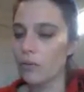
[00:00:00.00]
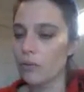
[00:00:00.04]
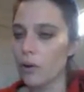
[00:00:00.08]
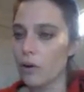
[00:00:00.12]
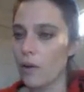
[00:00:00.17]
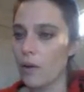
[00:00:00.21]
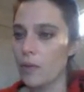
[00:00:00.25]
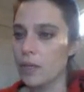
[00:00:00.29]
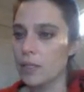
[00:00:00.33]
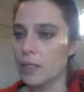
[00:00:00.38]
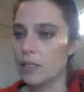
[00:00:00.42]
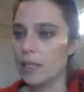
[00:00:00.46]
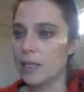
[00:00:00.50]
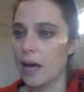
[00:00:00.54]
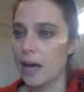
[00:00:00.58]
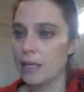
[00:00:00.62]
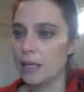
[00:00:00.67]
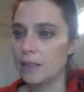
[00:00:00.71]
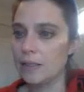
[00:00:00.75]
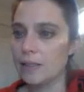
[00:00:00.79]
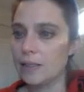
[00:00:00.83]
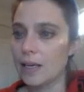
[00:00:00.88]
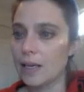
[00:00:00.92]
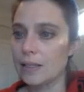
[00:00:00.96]
over on the
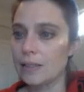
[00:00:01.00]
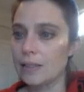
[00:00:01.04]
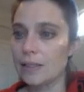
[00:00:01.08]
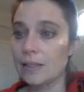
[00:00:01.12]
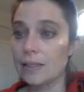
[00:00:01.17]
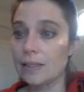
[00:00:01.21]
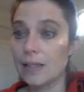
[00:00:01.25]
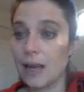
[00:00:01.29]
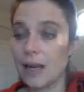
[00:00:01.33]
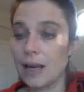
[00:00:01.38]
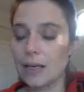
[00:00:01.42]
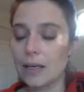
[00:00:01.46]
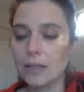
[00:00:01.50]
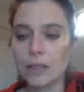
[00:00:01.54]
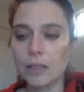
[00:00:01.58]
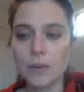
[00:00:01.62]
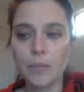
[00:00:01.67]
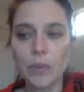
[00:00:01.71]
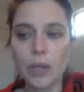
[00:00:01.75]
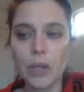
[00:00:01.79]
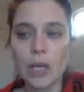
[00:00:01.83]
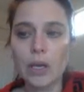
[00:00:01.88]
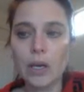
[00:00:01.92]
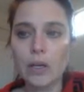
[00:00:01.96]
side says
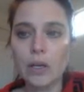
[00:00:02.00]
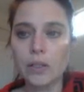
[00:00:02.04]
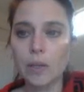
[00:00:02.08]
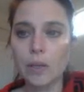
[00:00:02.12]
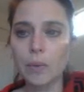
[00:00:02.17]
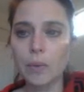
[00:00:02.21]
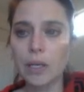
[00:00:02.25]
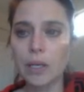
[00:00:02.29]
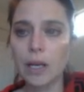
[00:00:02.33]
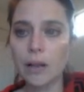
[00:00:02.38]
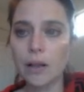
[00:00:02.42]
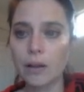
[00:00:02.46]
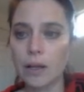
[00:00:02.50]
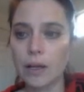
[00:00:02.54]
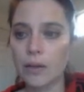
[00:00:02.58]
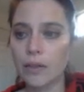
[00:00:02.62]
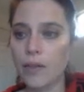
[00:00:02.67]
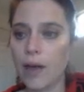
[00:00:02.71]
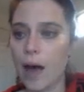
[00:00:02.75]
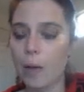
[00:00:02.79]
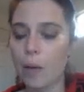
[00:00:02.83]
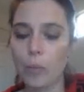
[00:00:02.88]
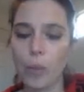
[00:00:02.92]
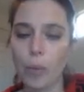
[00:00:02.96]
Cite. So I'm going to
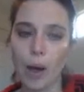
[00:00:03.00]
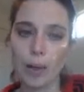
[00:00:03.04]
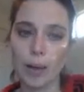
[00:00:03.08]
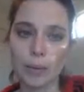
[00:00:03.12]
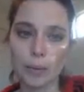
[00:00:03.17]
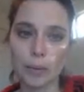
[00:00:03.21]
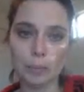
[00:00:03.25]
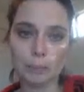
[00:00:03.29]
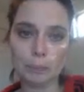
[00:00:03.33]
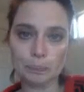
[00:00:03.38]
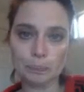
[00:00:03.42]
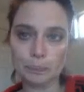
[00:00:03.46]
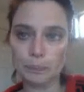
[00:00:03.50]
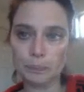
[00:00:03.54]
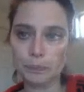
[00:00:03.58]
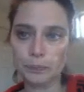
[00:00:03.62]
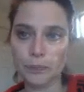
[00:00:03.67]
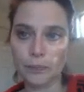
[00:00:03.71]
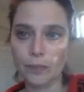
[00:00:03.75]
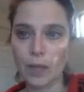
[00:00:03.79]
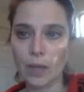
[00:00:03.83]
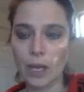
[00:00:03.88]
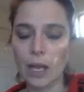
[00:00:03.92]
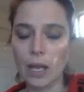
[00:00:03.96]
click that button.
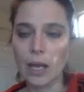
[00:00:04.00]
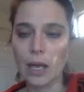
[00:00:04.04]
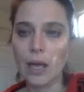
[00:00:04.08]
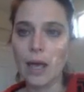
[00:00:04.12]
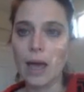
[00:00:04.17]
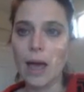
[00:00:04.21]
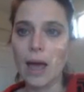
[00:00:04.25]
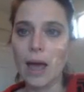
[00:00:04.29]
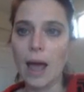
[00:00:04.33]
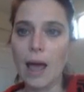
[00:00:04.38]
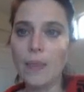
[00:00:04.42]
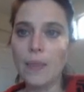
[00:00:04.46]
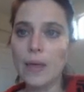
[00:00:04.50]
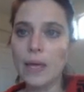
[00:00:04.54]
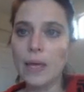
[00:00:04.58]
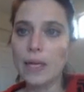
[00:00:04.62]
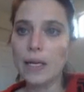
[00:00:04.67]
And